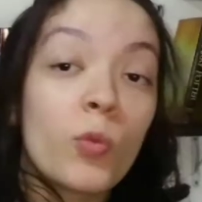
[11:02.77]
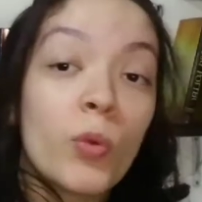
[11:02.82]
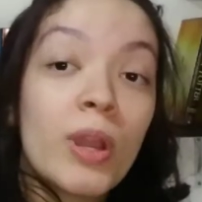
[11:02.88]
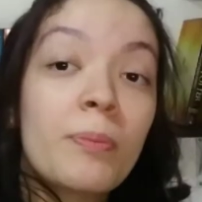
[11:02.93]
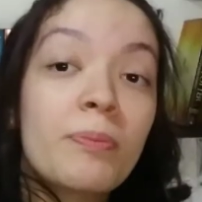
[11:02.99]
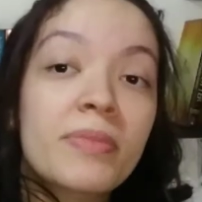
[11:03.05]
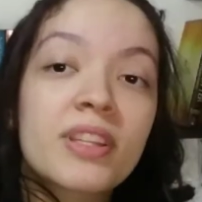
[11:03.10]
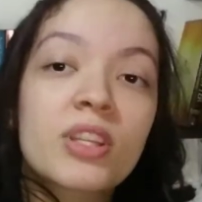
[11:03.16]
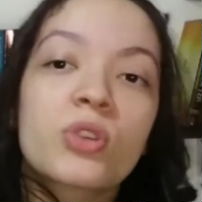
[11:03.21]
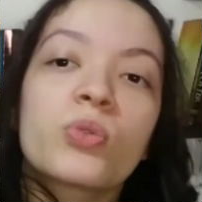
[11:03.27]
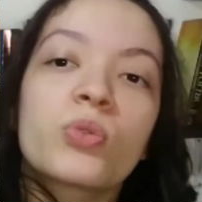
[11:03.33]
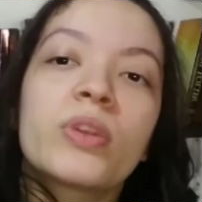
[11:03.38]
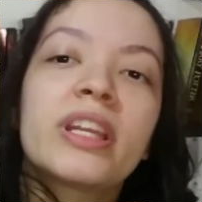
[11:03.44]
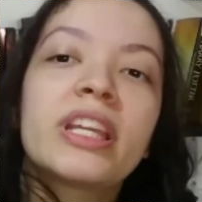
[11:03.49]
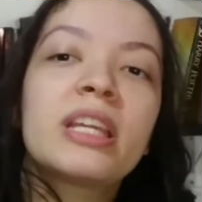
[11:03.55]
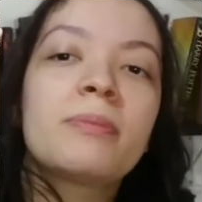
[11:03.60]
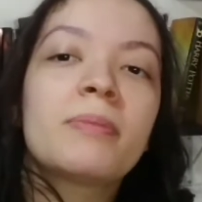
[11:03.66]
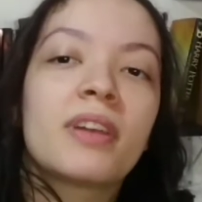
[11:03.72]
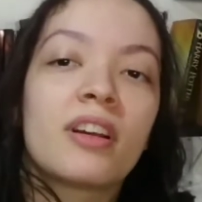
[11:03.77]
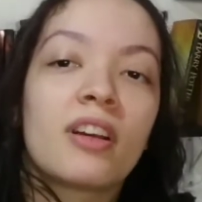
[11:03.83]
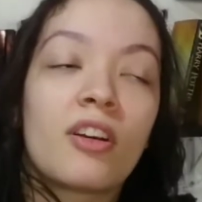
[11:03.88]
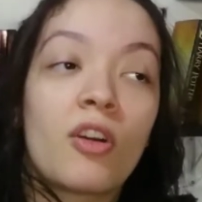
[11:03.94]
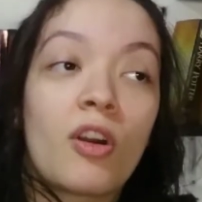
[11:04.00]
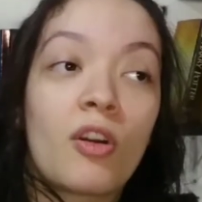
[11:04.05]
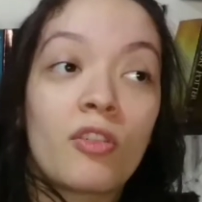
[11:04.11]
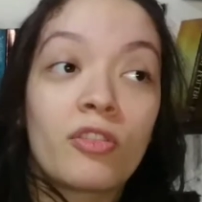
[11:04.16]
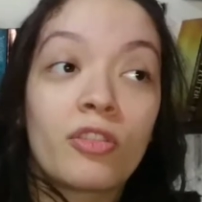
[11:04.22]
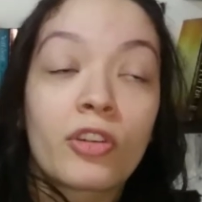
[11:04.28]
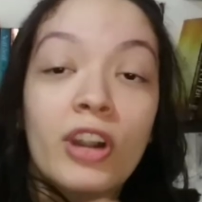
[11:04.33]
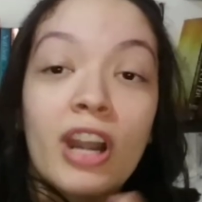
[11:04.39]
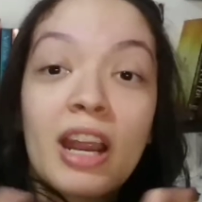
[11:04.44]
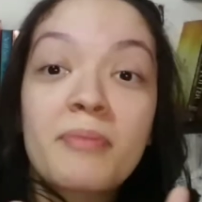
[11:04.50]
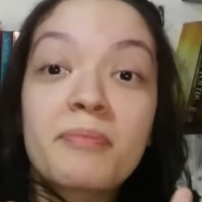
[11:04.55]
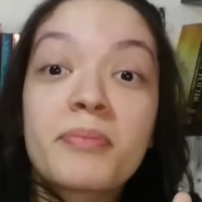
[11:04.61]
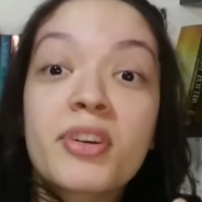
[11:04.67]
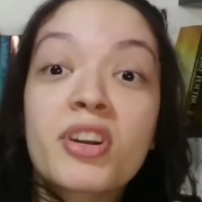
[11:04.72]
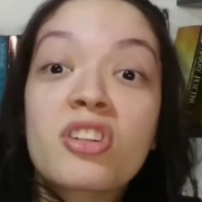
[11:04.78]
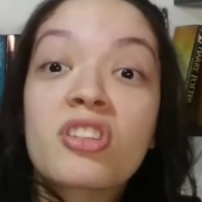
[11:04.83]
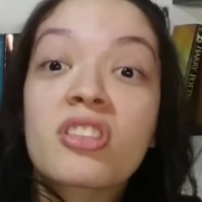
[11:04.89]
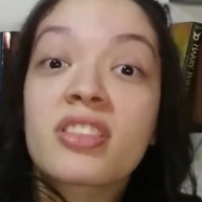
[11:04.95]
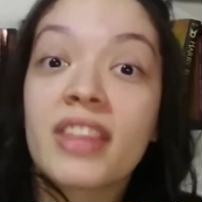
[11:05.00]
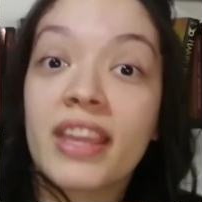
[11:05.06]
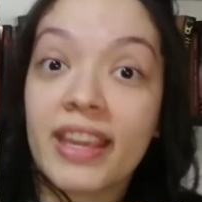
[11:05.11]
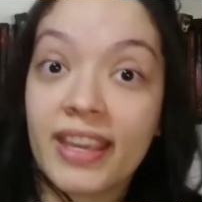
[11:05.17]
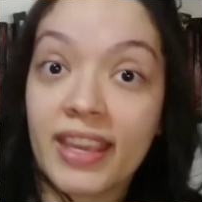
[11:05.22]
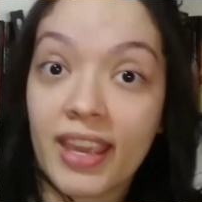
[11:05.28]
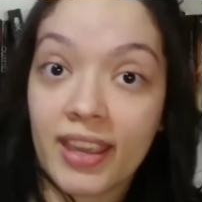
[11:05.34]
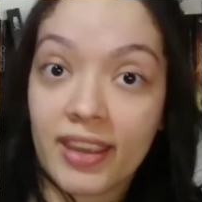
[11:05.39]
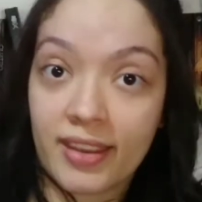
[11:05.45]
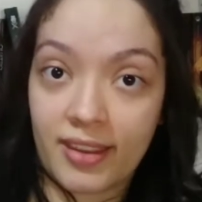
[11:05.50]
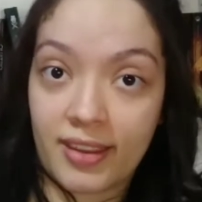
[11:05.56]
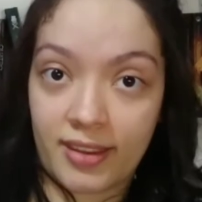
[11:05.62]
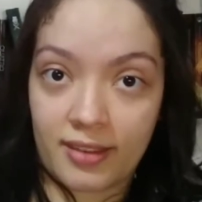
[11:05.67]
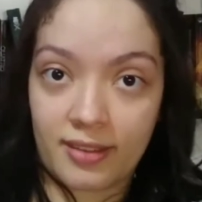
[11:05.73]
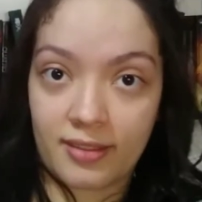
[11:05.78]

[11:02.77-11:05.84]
whipped cream for a birthday cake.